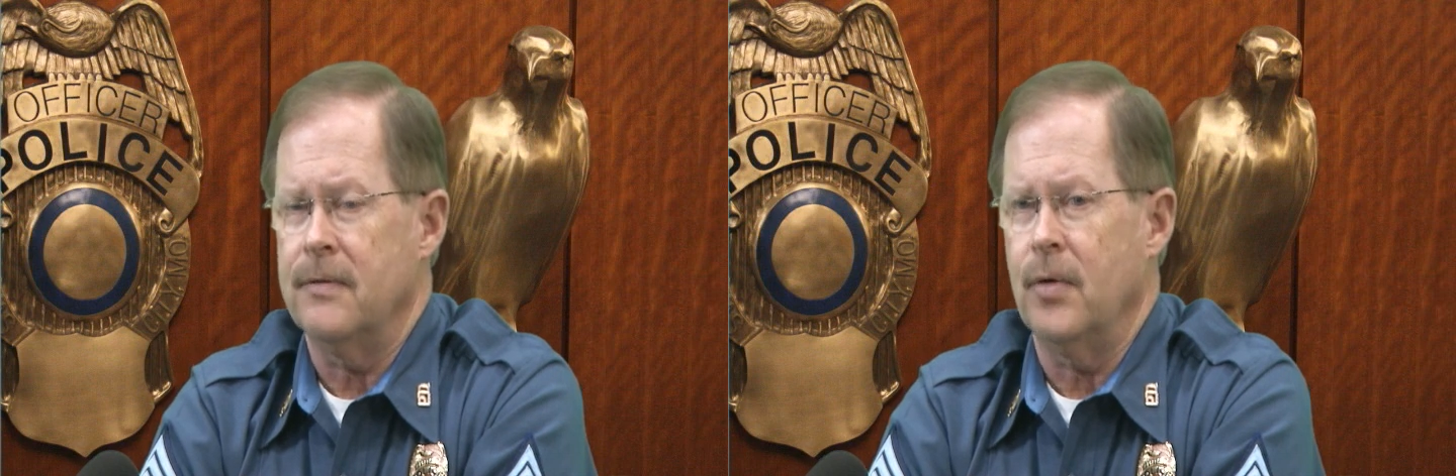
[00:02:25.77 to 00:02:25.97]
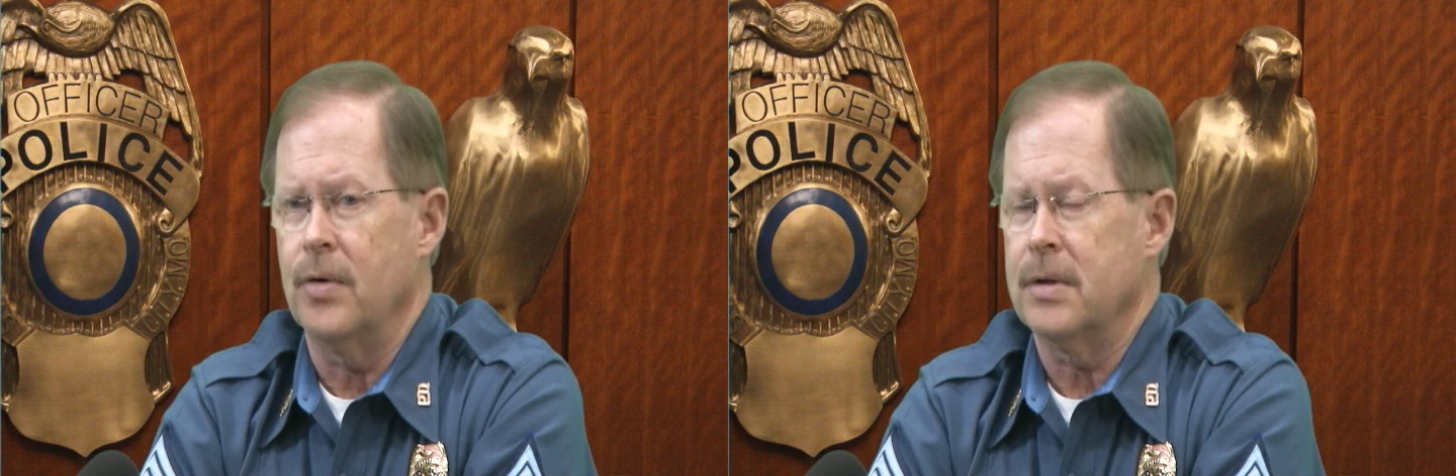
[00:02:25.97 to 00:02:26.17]

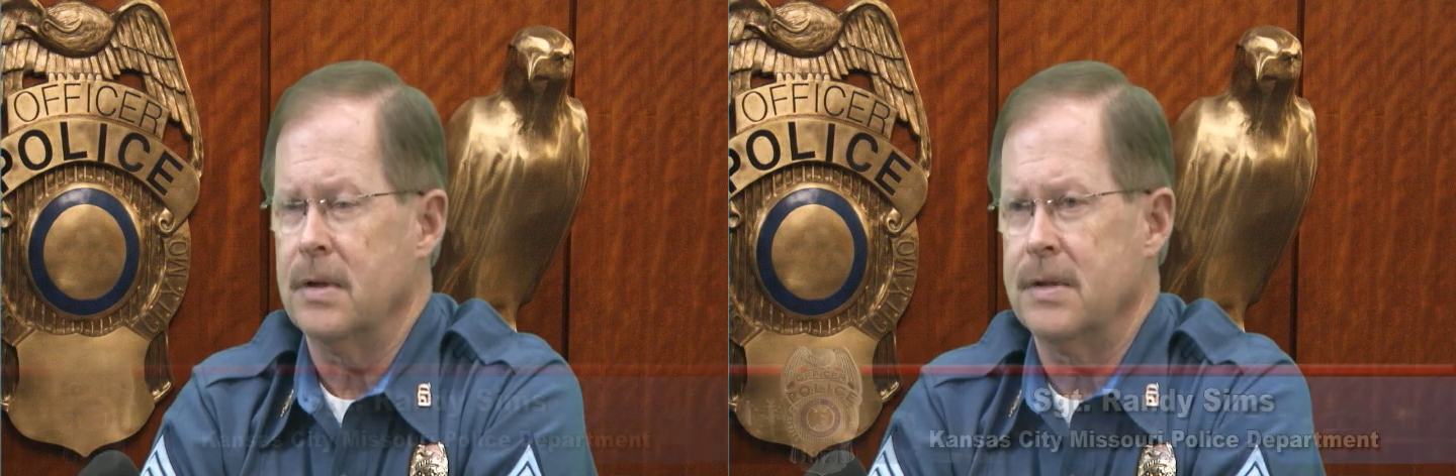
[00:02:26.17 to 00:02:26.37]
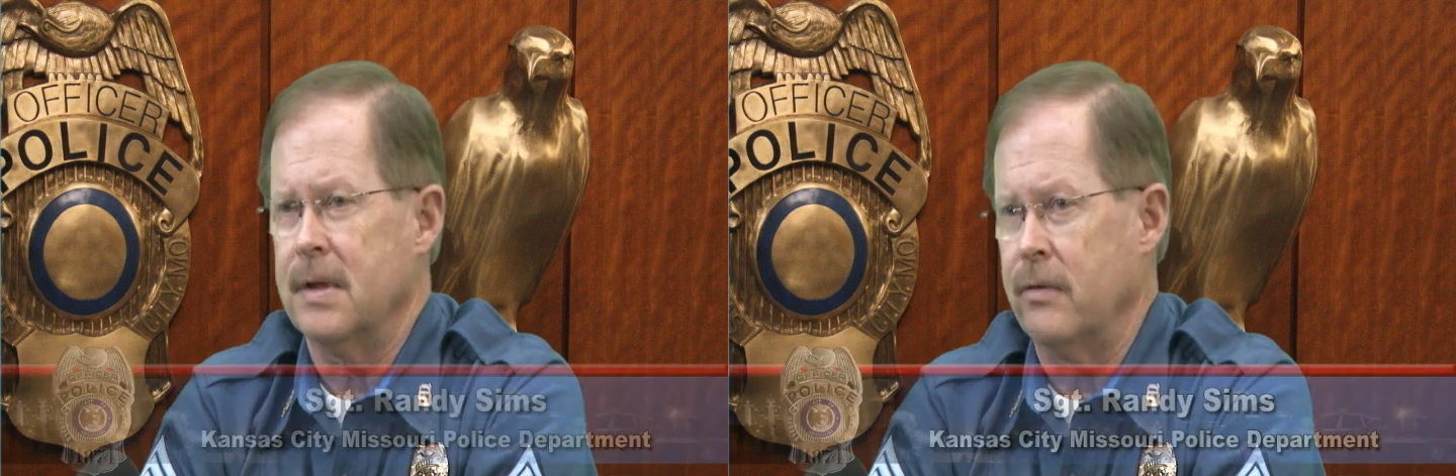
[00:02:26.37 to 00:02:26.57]

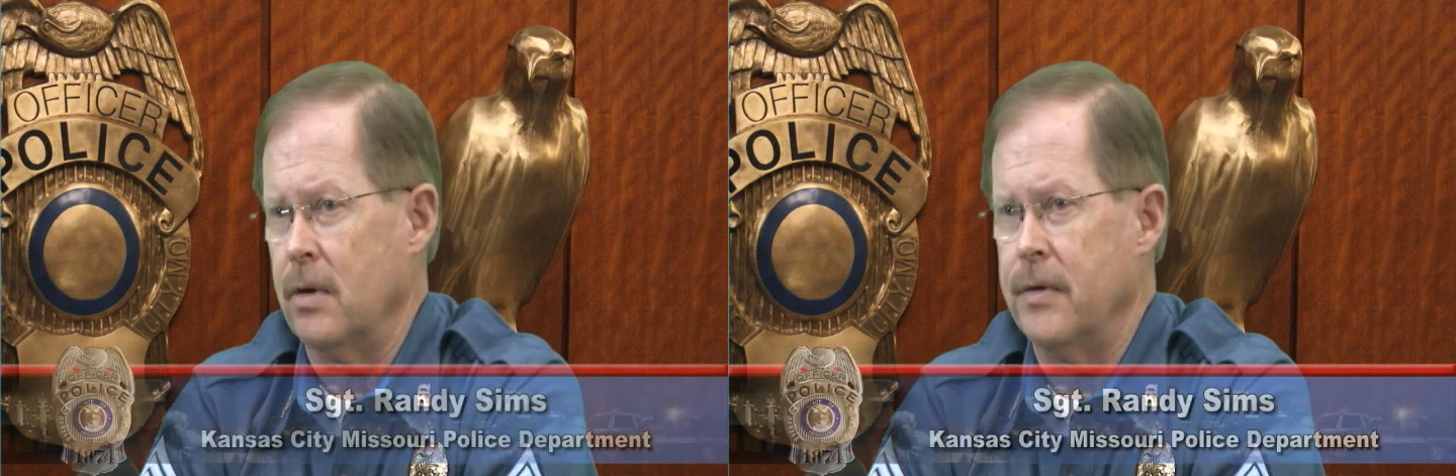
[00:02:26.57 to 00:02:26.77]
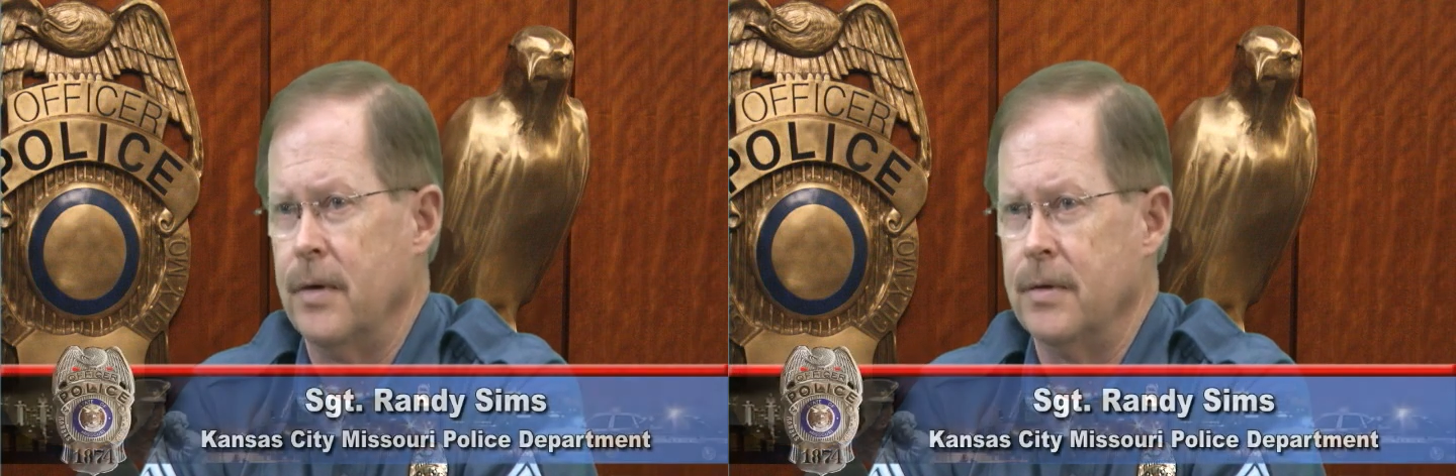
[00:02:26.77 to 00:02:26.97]
Unfortunately,
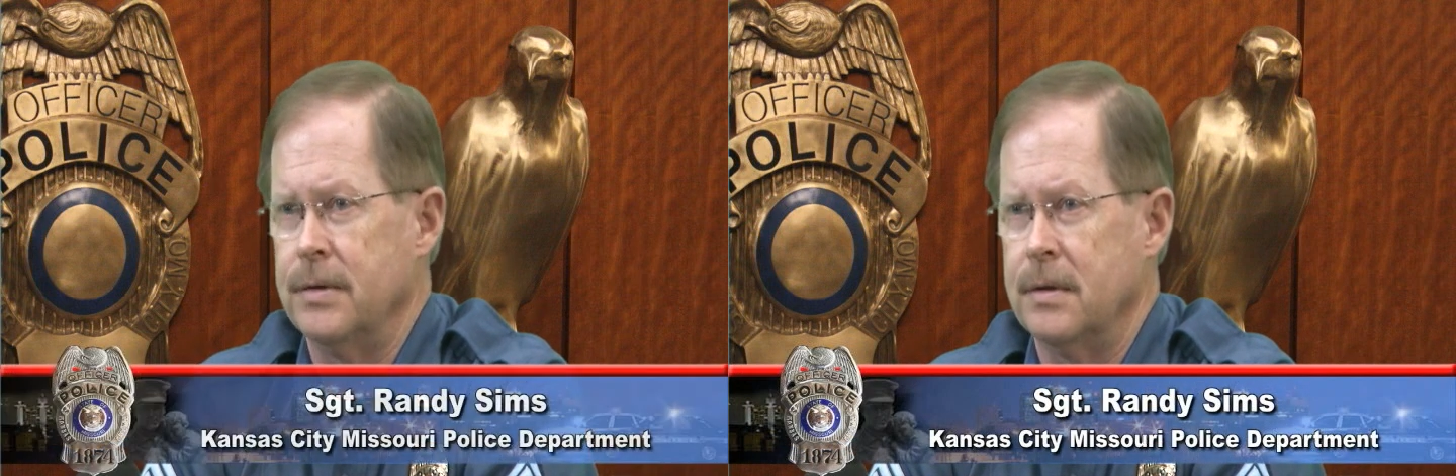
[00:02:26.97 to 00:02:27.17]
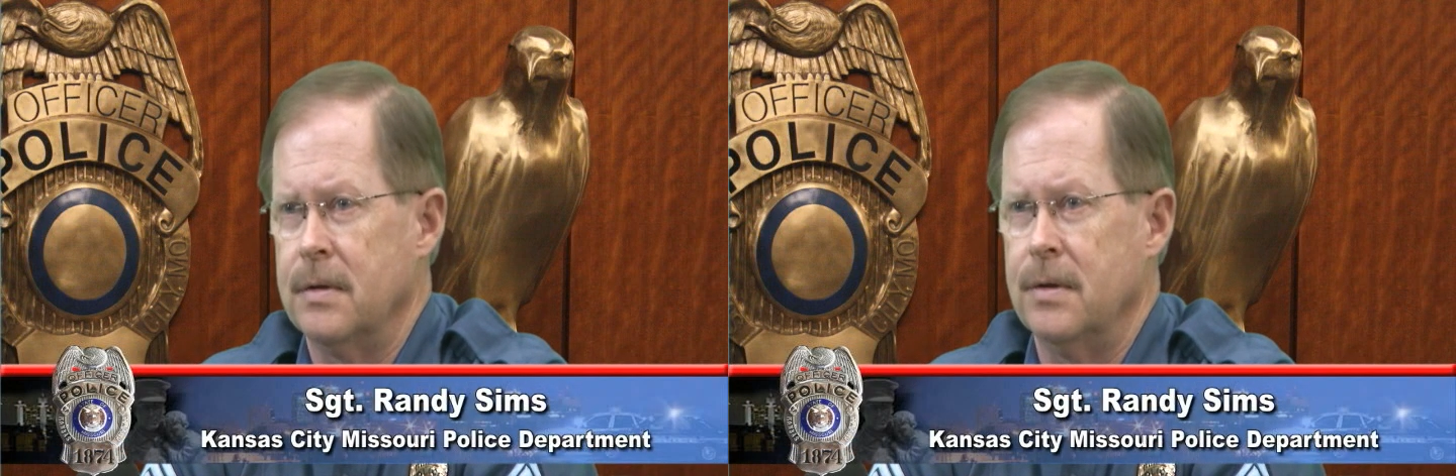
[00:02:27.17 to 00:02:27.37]
several of
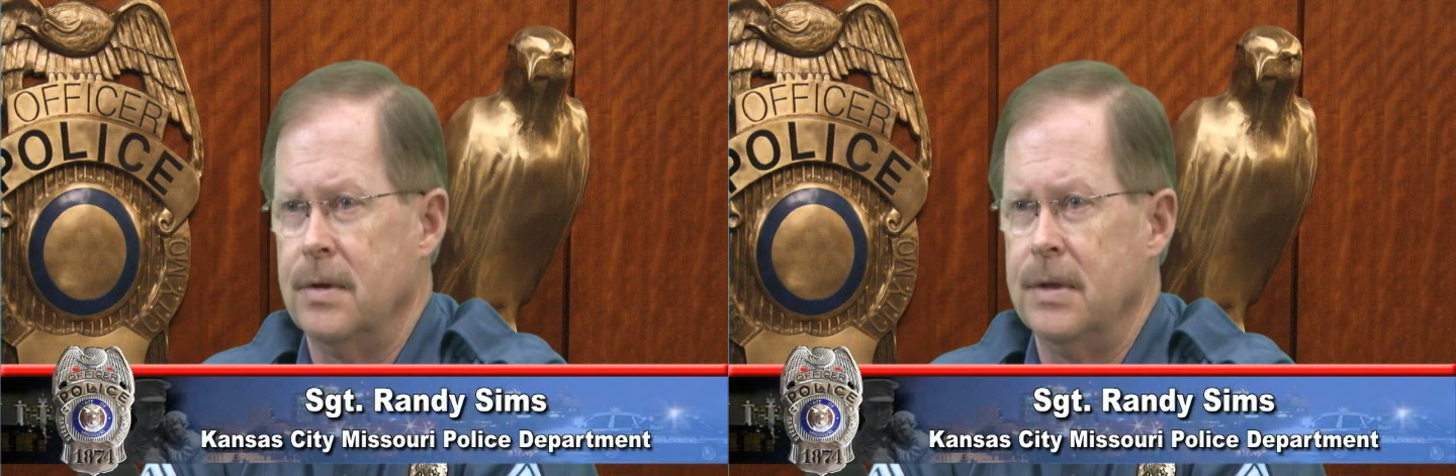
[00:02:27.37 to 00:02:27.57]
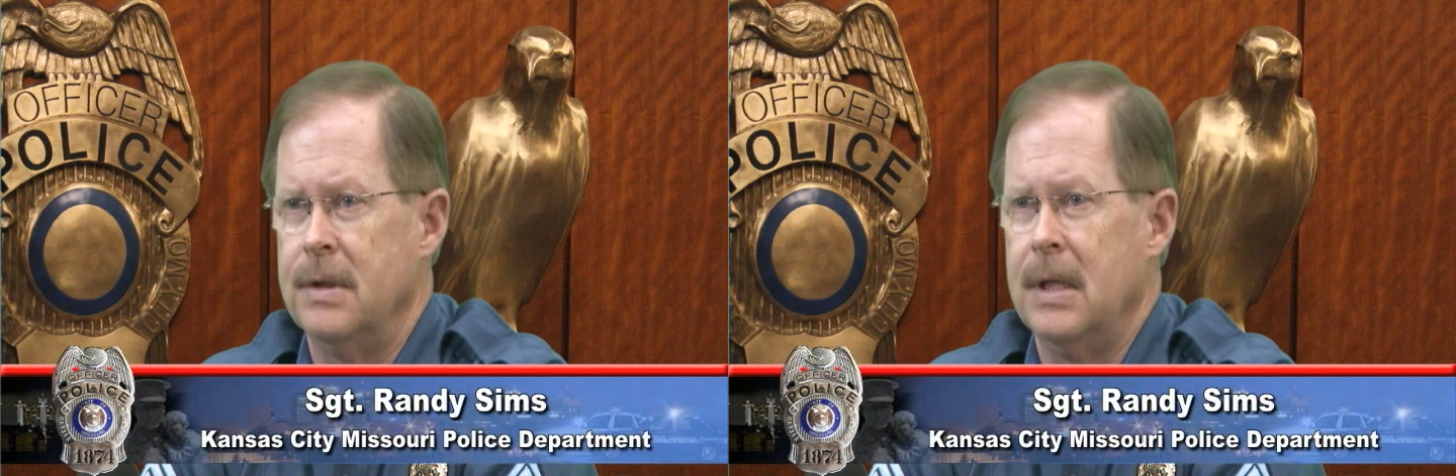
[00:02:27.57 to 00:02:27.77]
those
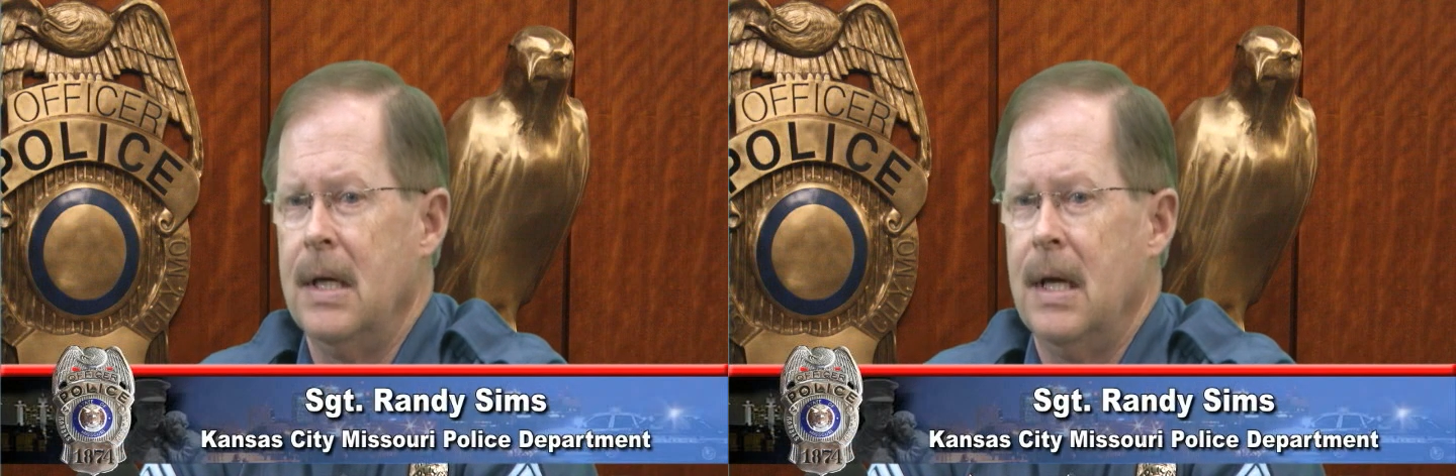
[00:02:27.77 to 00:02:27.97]
included